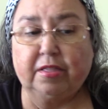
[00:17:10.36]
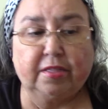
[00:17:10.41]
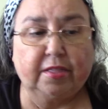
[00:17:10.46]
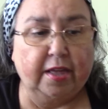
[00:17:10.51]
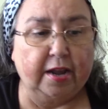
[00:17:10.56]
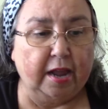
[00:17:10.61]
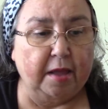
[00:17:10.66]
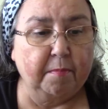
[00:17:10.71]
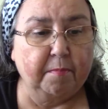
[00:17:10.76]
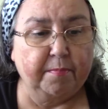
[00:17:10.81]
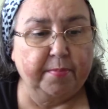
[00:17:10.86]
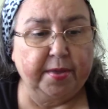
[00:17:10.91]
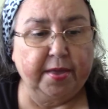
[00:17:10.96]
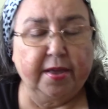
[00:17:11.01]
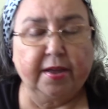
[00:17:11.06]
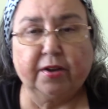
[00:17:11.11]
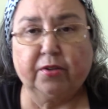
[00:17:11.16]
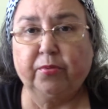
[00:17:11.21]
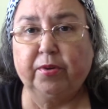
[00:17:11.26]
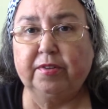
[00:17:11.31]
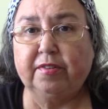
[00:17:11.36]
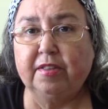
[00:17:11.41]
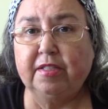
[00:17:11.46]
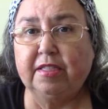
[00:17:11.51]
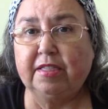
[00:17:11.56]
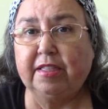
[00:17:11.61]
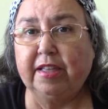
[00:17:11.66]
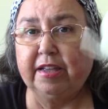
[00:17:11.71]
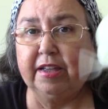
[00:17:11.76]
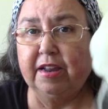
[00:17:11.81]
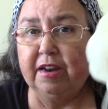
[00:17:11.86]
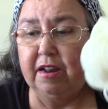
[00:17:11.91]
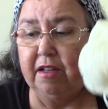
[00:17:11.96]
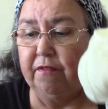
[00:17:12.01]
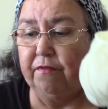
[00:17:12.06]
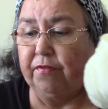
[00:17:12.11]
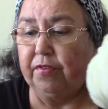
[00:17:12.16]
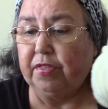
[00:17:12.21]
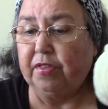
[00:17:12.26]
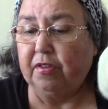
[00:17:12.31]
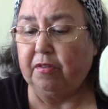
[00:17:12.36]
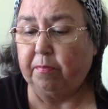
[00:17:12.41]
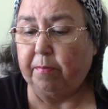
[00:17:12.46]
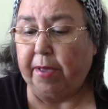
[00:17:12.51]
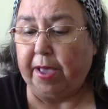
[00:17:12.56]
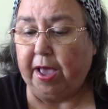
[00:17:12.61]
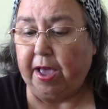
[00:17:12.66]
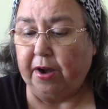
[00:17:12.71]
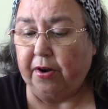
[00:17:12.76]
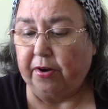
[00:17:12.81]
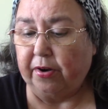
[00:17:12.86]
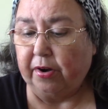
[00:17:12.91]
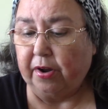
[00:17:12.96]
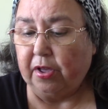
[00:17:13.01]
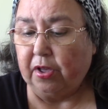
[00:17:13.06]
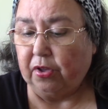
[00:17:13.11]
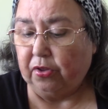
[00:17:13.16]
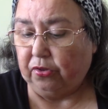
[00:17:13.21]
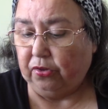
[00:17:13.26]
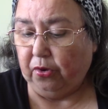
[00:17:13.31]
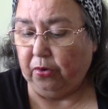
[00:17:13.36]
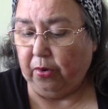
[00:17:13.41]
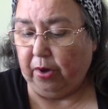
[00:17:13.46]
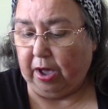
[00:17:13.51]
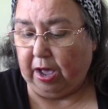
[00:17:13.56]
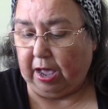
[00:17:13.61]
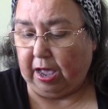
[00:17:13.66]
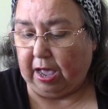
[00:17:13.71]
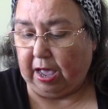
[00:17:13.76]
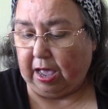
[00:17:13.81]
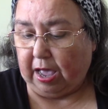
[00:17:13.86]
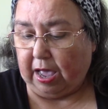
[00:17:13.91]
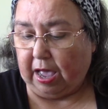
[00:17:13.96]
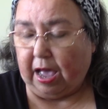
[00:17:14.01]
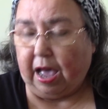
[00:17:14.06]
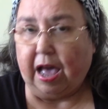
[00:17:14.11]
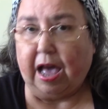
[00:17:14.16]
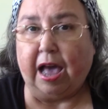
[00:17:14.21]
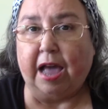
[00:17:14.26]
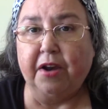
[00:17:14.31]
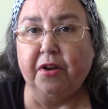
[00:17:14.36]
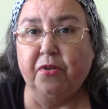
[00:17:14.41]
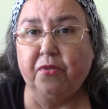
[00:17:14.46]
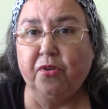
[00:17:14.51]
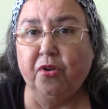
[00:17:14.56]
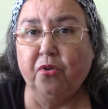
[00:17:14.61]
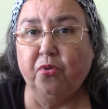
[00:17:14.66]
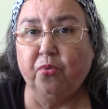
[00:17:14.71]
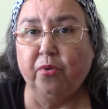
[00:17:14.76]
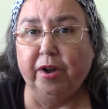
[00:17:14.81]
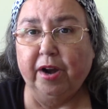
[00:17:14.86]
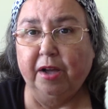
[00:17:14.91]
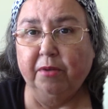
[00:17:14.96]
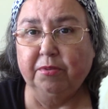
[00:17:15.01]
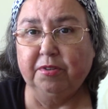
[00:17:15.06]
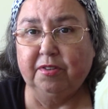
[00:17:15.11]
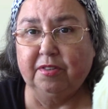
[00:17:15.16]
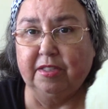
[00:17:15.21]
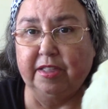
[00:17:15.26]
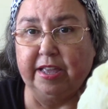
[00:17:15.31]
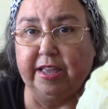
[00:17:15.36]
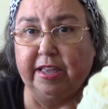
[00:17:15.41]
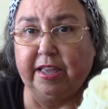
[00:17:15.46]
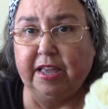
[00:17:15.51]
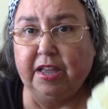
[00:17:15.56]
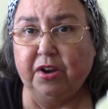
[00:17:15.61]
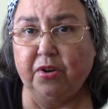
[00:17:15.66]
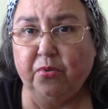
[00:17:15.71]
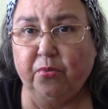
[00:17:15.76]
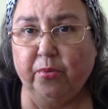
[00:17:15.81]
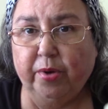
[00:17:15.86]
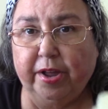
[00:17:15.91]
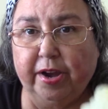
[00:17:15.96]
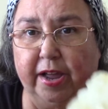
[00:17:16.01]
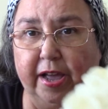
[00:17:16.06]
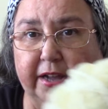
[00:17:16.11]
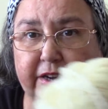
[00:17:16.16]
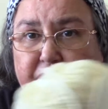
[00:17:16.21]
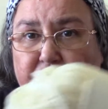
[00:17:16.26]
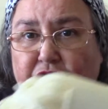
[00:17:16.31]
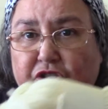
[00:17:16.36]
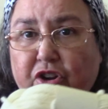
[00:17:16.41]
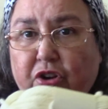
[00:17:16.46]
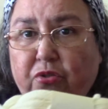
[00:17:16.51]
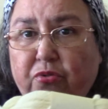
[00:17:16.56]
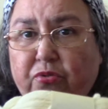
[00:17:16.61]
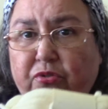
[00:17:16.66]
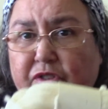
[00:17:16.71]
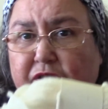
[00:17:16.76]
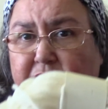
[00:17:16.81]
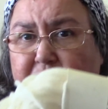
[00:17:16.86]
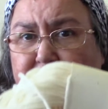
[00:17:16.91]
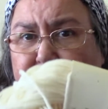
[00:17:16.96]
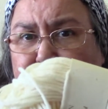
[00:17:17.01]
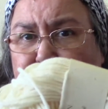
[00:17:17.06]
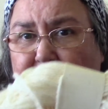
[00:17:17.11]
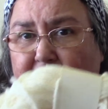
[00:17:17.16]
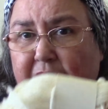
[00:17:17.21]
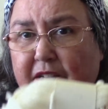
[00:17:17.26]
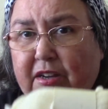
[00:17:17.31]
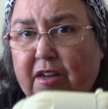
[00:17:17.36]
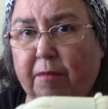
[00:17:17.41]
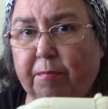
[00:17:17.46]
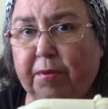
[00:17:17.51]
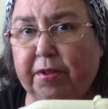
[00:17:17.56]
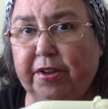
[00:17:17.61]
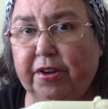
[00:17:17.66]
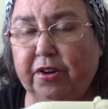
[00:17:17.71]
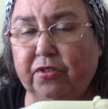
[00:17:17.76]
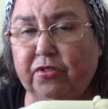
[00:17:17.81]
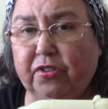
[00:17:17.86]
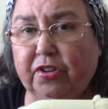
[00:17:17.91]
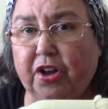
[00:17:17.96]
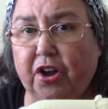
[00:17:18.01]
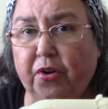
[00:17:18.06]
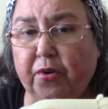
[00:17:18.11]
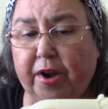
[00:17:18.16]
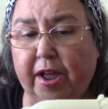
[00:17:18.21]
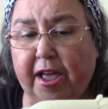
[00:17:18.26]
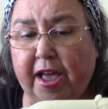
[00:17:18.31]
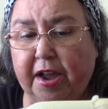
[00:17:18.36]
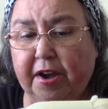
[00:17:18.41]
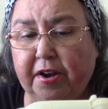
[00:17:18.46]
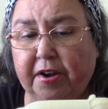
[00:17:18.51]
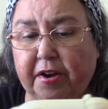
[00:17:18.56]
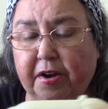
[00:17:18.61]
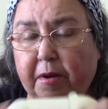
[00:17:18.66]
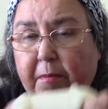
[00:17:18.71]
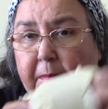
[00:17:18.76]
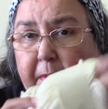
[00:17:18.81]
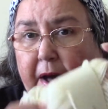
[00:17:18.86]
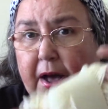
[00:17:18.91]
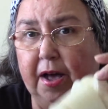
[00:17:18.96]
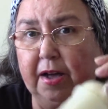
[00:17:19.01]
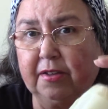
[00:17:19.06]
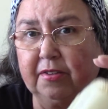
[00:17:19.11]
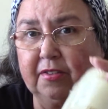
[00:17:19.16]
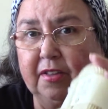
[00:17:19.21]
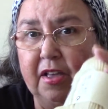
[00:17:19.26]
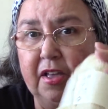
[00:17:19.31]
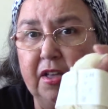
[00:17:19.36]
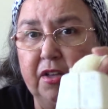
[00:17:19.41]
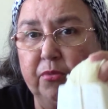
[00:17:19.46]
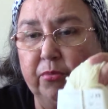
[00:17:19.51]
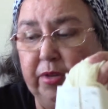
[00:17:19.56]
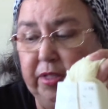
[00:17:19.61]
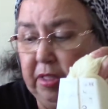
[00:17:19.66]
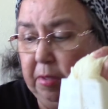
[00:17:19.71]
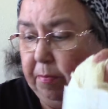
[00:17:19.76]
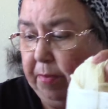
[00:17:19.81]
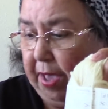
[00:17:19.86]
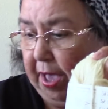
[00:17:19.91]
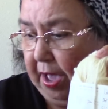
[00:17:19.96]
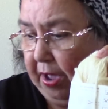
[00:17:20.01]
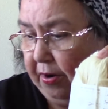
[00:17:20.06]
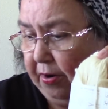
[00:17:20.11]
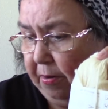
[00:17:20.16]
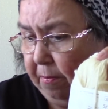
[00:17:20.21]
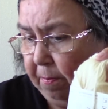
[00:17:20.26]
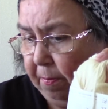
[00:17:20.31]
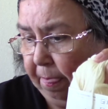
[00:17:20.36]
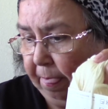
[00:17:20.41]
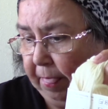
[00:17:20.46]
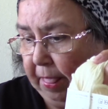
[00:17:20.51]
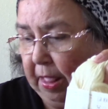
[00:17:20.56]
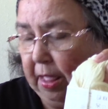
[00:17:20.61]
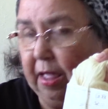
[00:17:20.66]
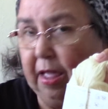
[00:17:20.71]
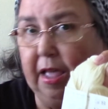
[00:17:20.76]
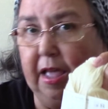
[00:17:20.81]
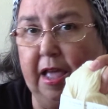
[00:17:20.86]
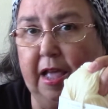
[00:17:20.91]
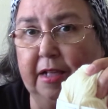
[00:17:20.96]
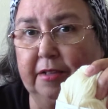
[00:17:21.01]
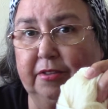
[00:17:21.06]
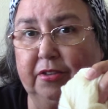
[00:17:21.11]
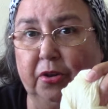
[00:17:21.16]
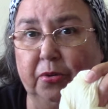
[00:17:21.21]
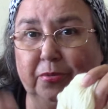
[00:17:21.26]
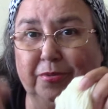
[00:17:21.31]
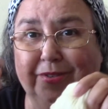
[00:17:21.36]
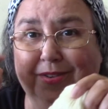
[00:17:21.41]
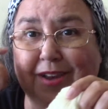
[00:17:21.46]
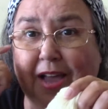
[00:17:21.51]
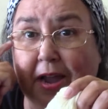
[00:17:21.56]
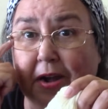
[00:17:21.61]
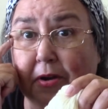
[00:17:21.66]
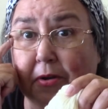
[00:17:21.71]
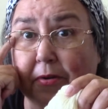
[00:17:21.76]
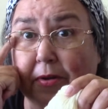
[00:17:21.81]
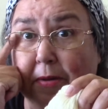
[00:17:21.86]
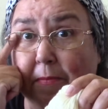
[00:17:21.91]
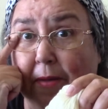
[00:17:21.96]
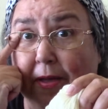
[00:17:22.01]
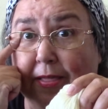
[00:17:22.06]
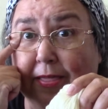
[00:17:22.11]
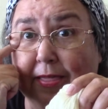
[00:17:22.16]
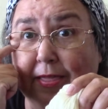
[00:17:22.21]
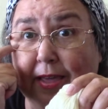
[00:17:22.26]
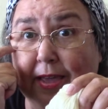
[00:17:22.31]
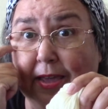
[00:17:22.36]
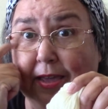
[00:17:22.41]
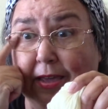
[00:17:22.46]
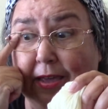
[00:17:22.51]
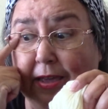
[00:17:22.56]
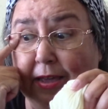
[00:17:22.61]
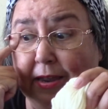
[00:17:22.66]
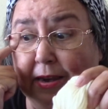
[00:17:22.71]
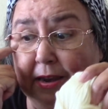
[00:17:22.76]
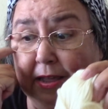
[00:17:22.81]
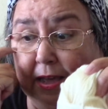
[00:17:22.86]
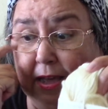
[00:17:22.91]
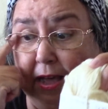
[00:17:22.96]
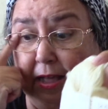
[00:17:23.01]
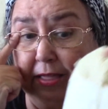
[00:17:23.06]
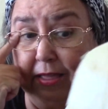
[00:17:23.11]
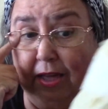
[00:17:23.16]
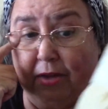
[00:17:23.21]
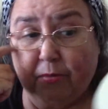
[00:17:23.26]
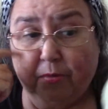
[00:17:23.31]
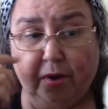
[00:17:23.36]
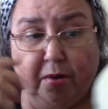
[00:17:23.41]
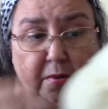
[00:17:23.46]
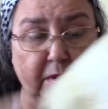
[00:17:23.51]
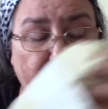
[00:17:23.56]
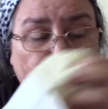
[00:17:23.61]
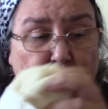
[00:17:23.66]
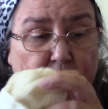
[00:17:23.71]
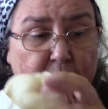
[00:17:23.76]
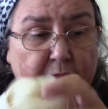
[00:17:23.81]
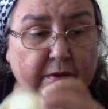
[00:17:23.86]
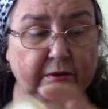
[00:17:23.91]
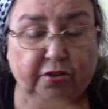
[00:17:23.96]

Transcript: that I picked wasn't thick enough for this pattern. So I don't know what I was thinking when I chose this a couple of years ago, and I had it in a box with the pattern. So not knowing my thinking, I thought, whoa,